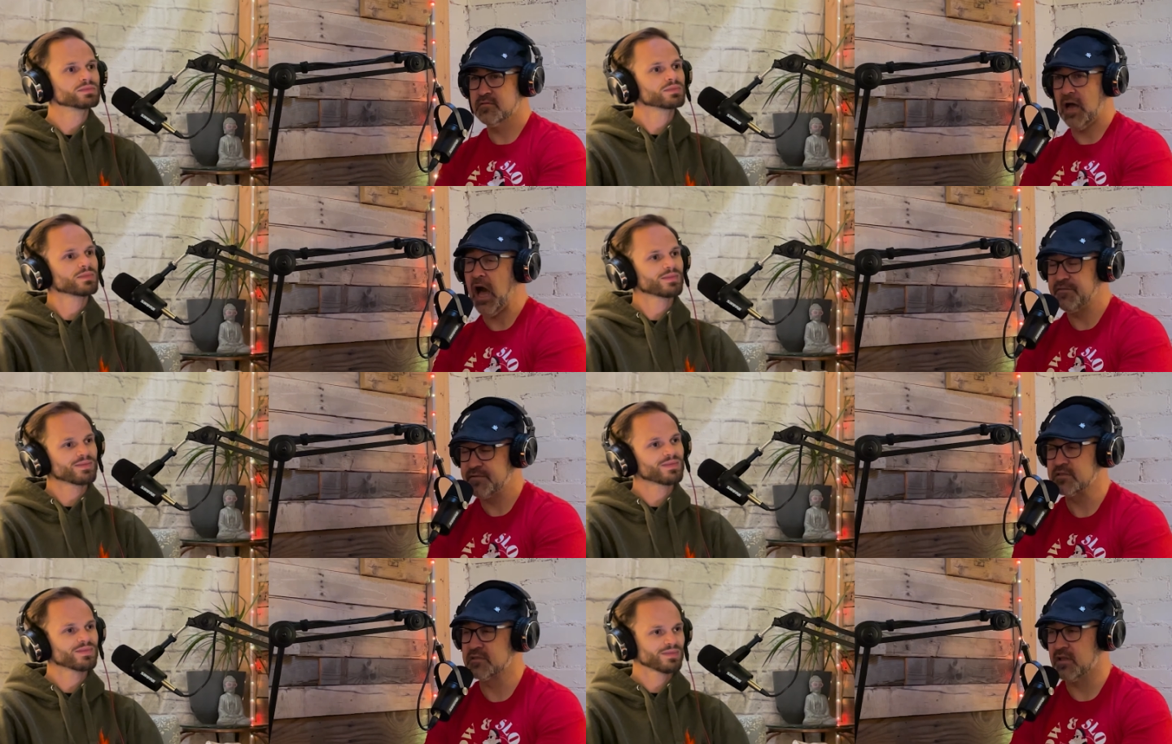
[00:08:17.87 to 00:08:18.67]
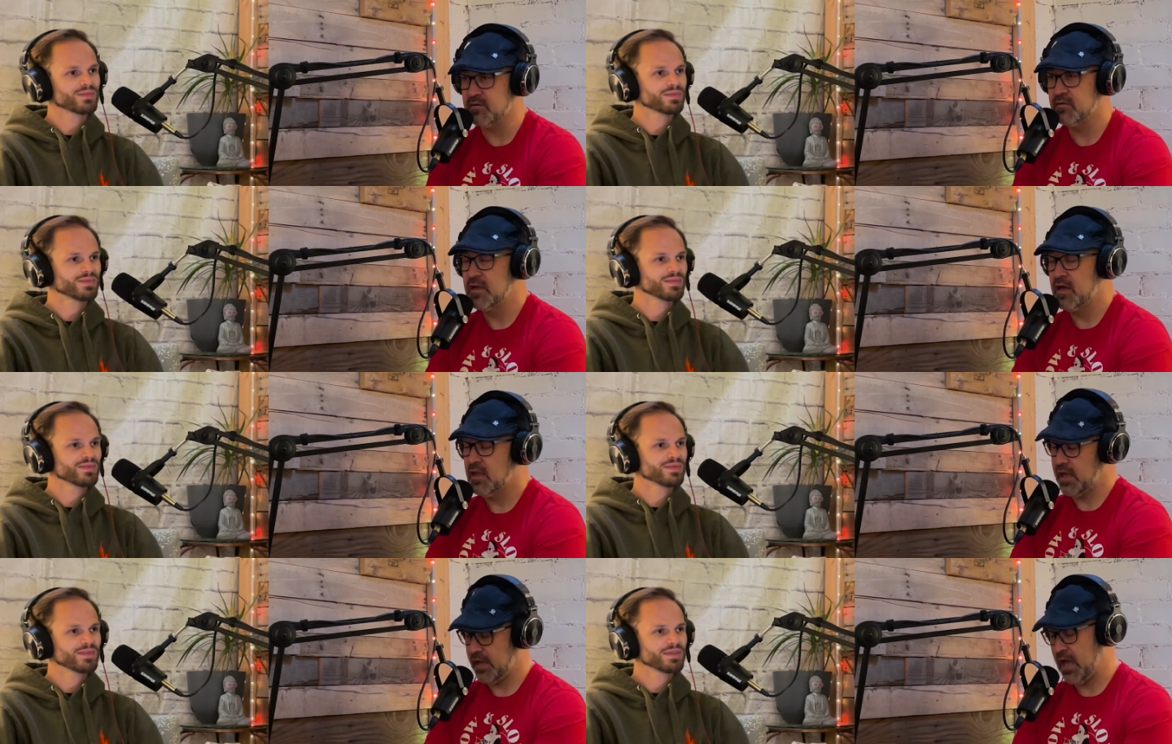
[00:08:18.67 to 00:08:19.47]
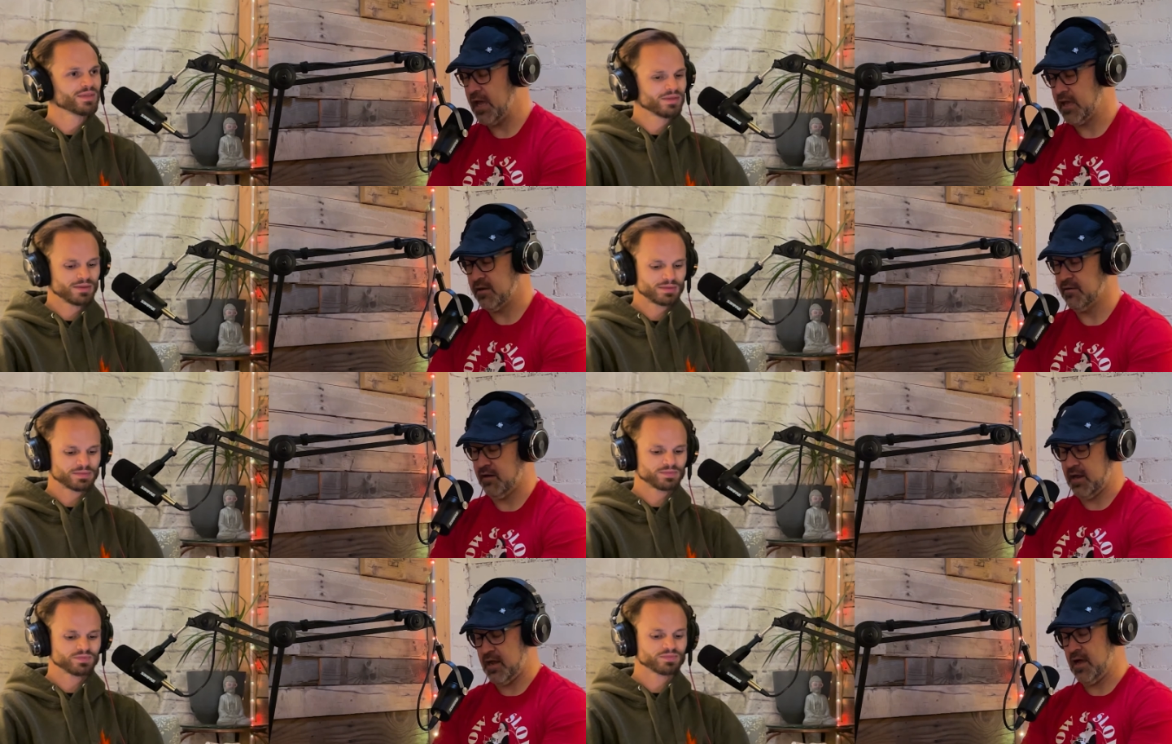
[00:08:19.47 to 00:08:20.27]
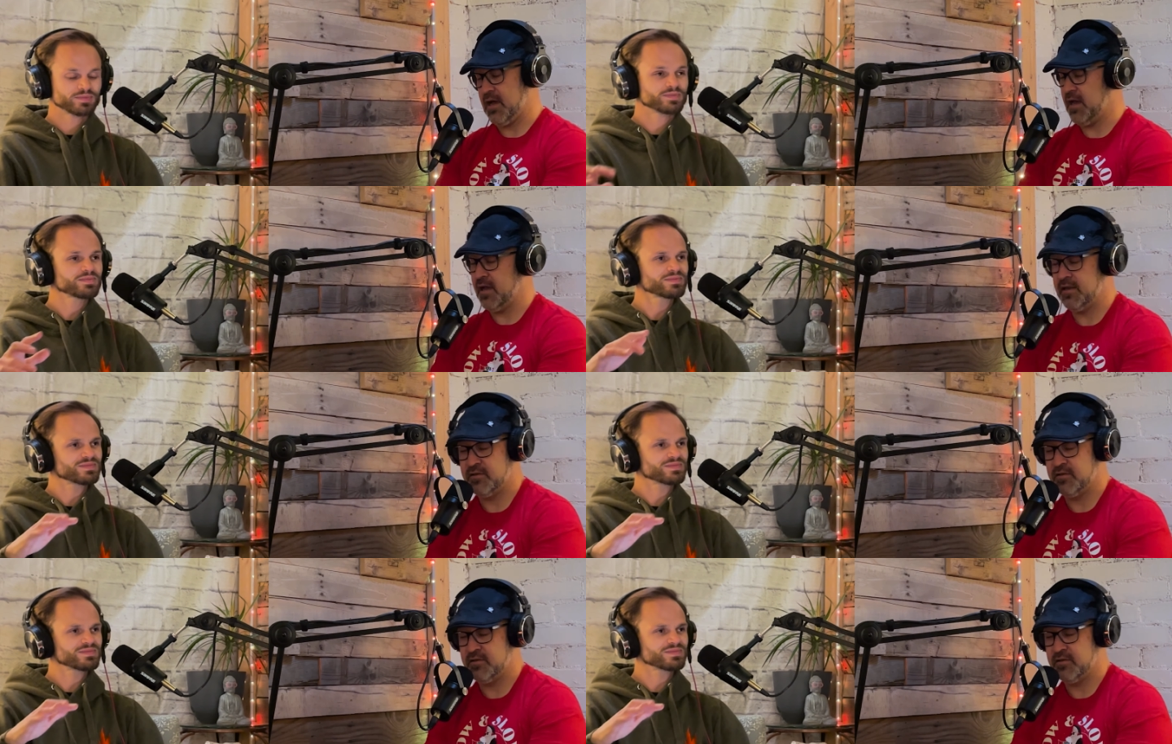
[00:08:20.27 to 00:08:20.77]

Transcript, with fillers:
Speaker 1: I feel slow. Like I can, I